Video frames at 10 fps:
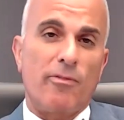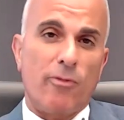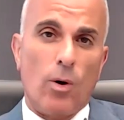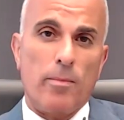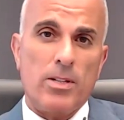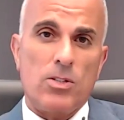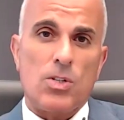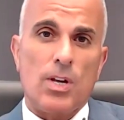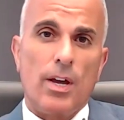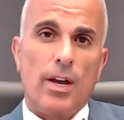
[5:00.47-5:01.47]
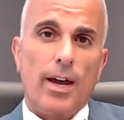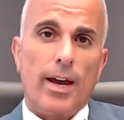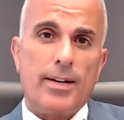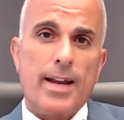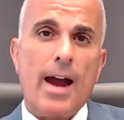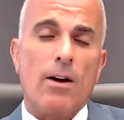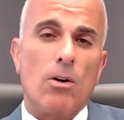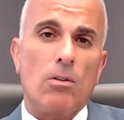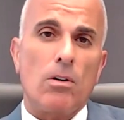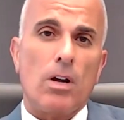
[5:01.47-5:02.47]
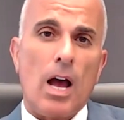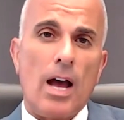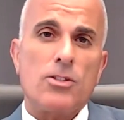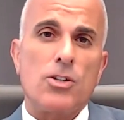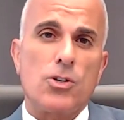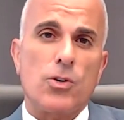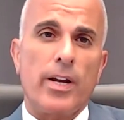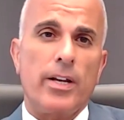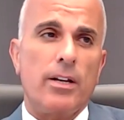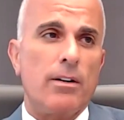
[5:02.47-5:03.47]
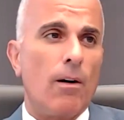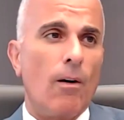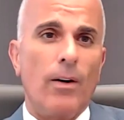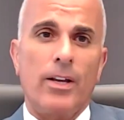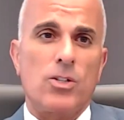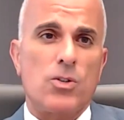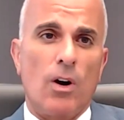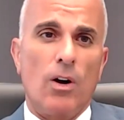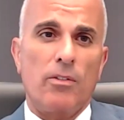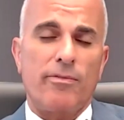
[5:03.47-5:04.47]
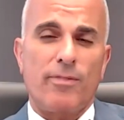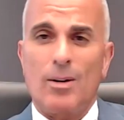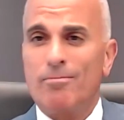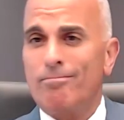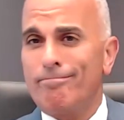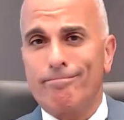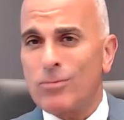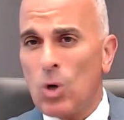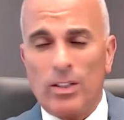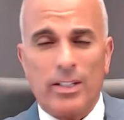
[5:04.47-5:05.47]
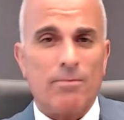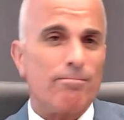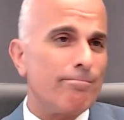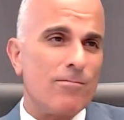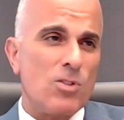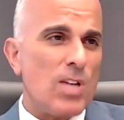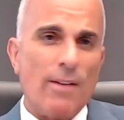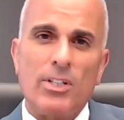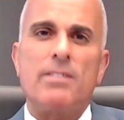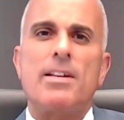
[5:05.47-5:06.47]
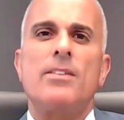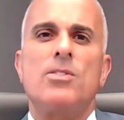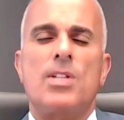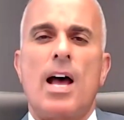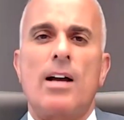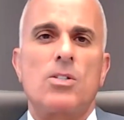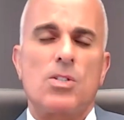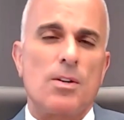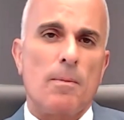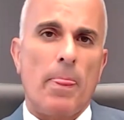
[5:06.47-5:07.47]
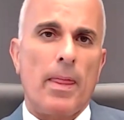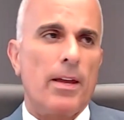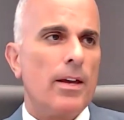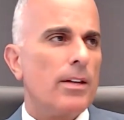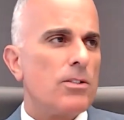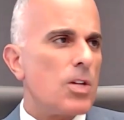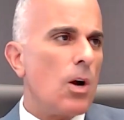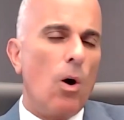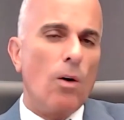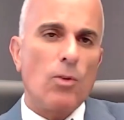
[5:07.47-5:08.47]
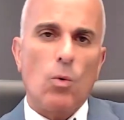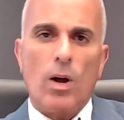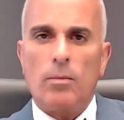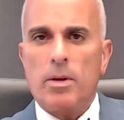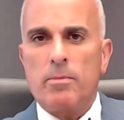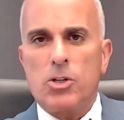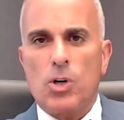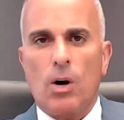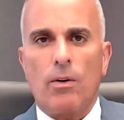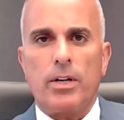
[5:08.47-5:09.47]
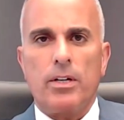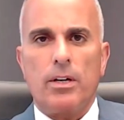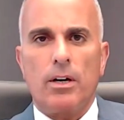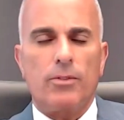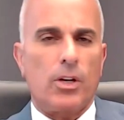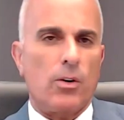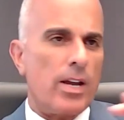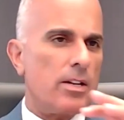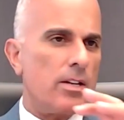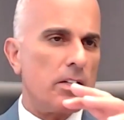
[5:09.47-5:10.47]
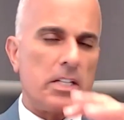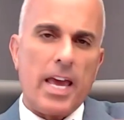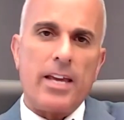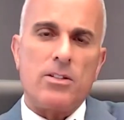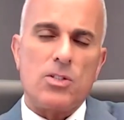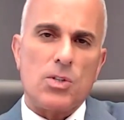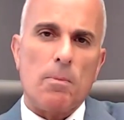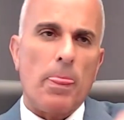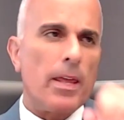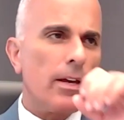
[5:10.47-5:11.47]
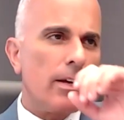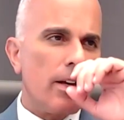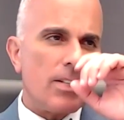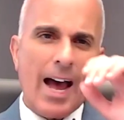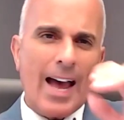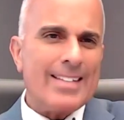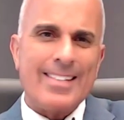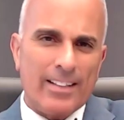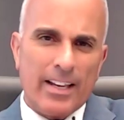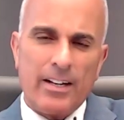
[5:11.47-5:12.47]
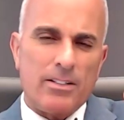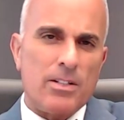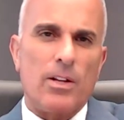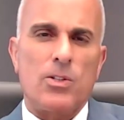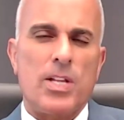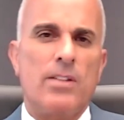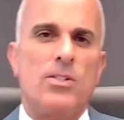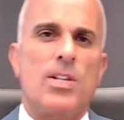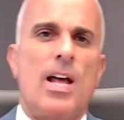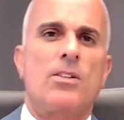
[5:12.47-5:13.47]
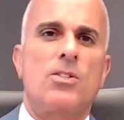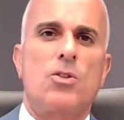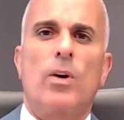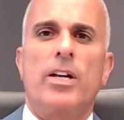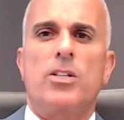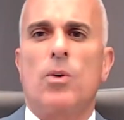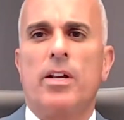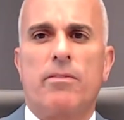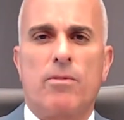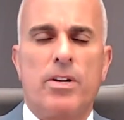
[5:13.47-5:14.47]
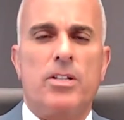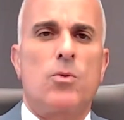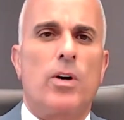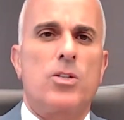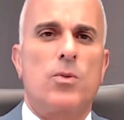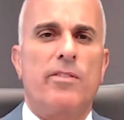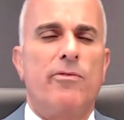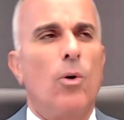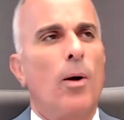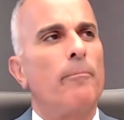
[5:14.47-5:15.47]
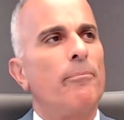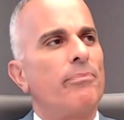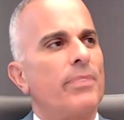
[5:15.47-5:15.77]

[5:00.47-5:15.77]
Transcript: performance and narrow concentrated earnings growth from, call it 7 to 10 stocks. It's the overwhelming majority of the gains. It's isolated to those 10 stocks, 2023, 2024.